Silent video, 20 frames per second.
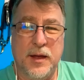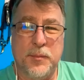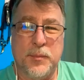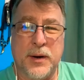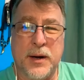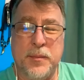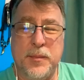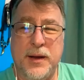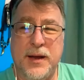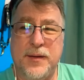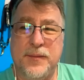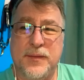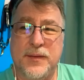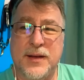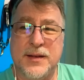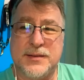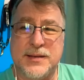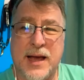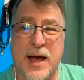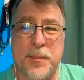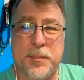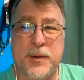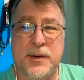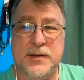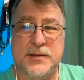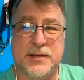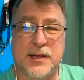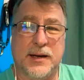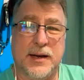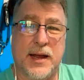but I mean, it's
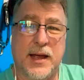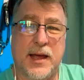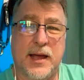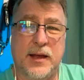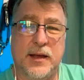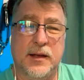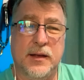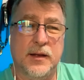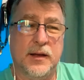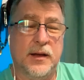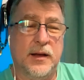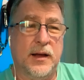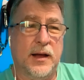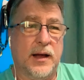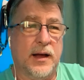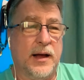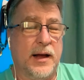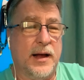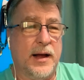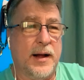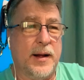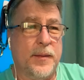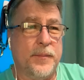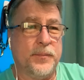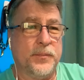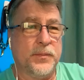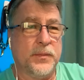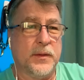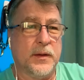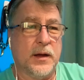happening today.
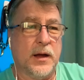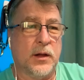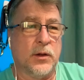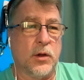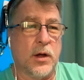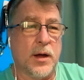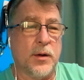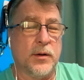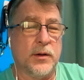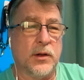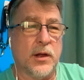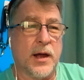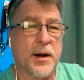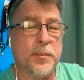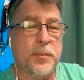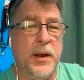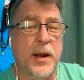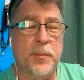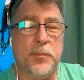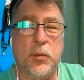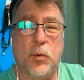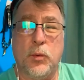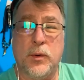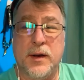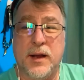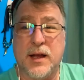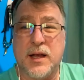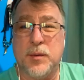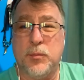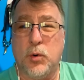A lot of people when
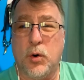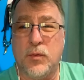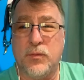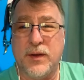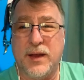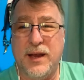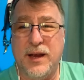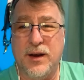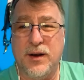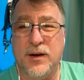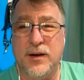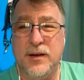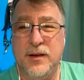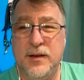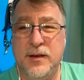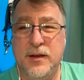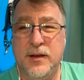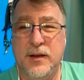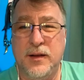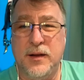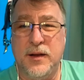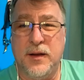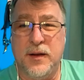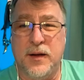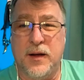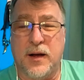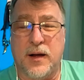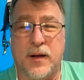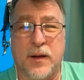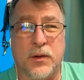they come over here,
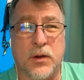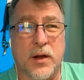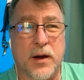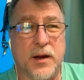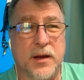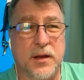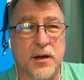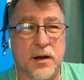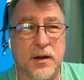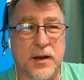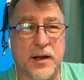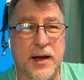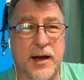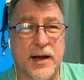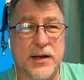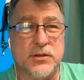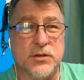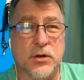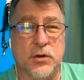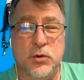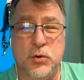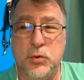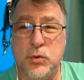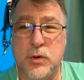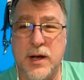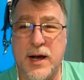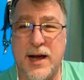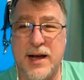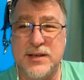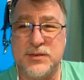a lot of young guys or new
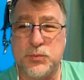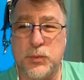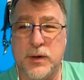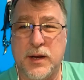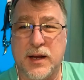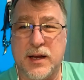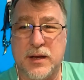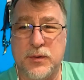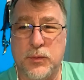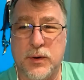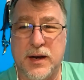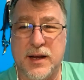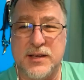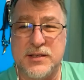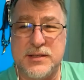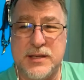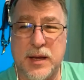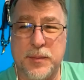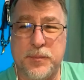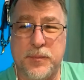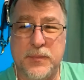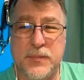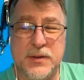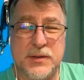guys when they step